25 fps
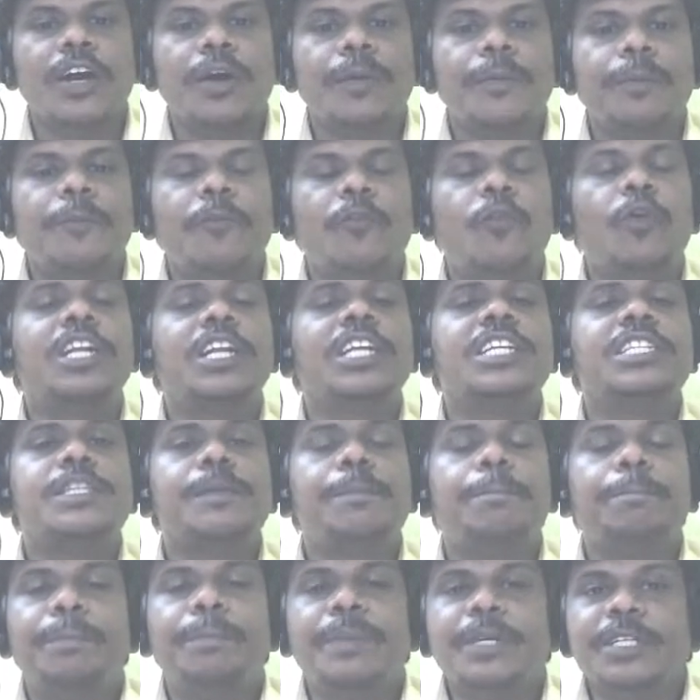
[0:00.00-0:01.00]
what is the
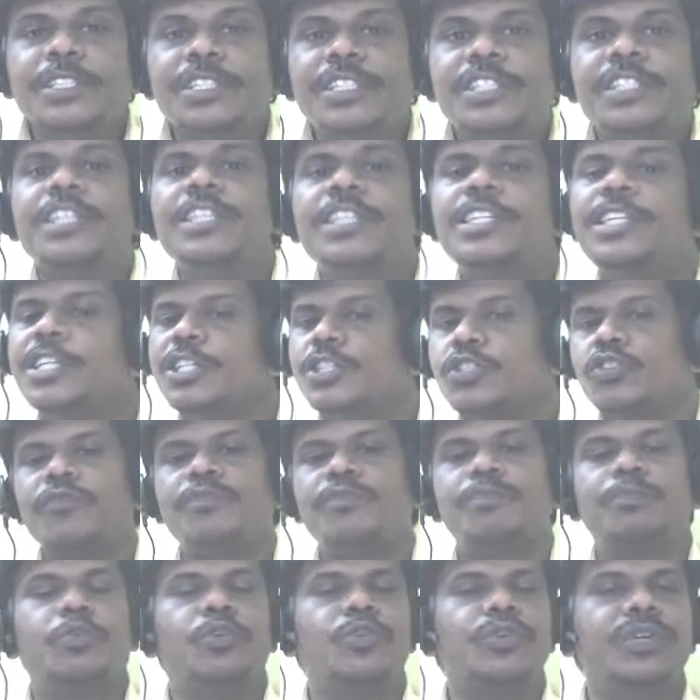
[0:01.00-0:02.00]
percentage of
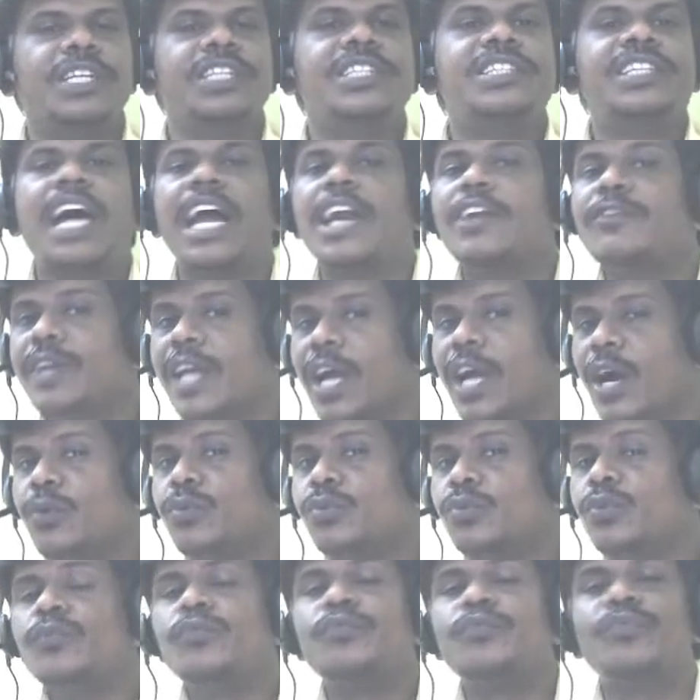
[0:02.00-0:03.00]
protein that we have to
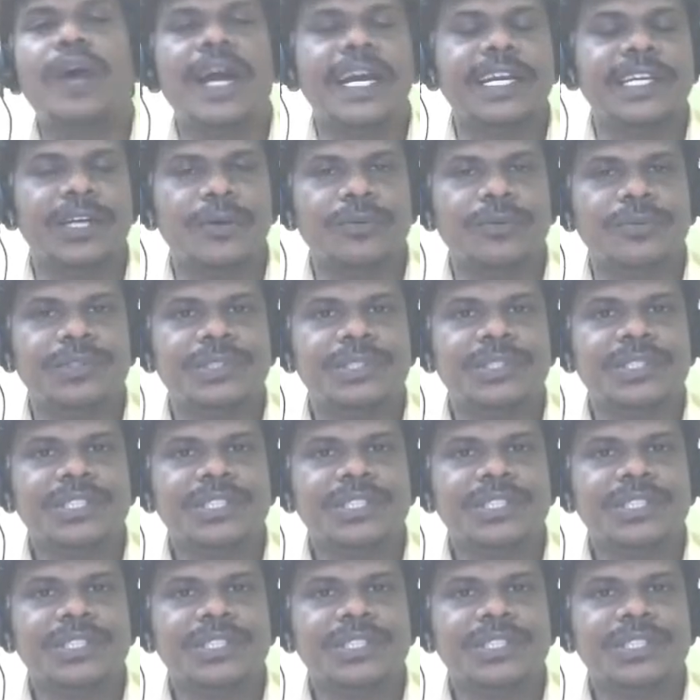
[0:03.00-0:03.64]
find out?